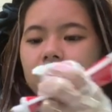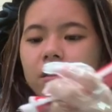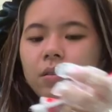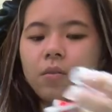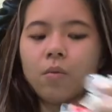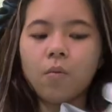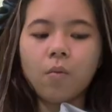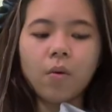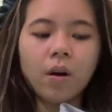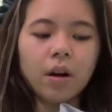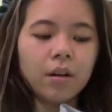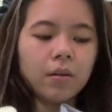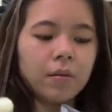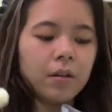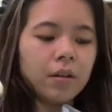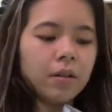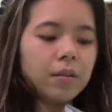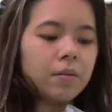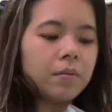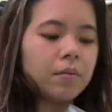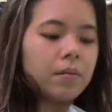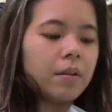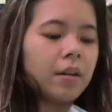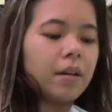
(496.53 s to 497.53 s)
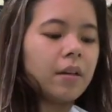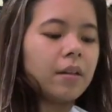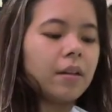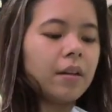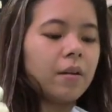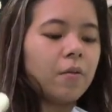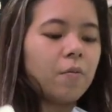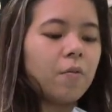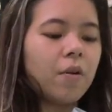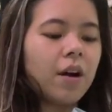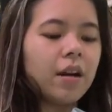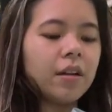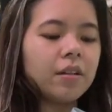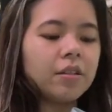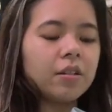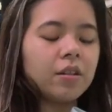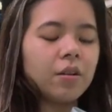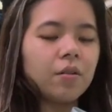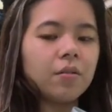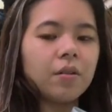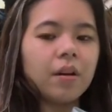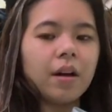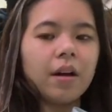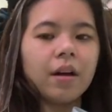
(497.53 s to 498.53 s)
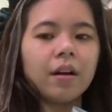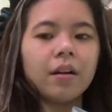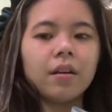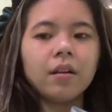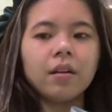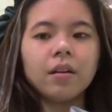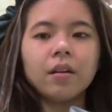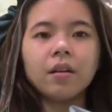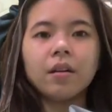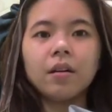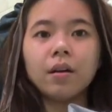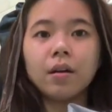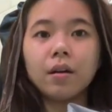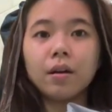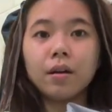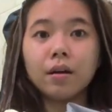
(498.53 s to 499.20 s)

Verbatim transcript: Why do I do that? Like, why don't I? But.